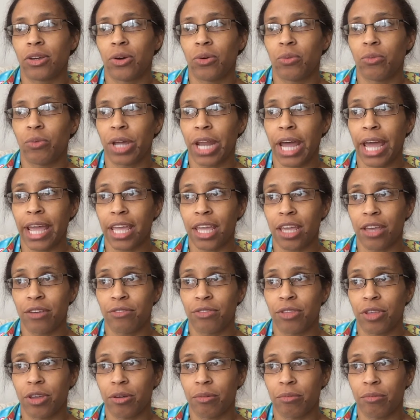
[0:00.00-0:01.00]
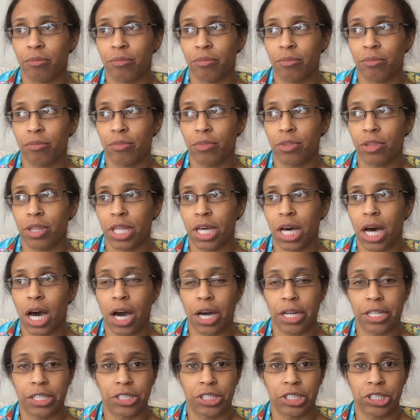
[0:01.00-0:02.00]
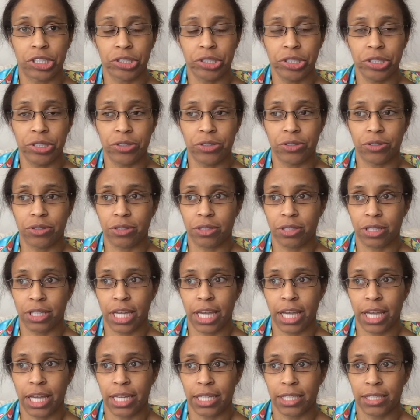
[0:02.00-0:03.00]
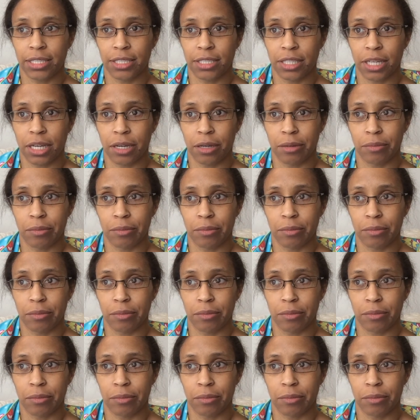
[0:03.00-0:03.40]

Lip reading: when I give them the honest truth. And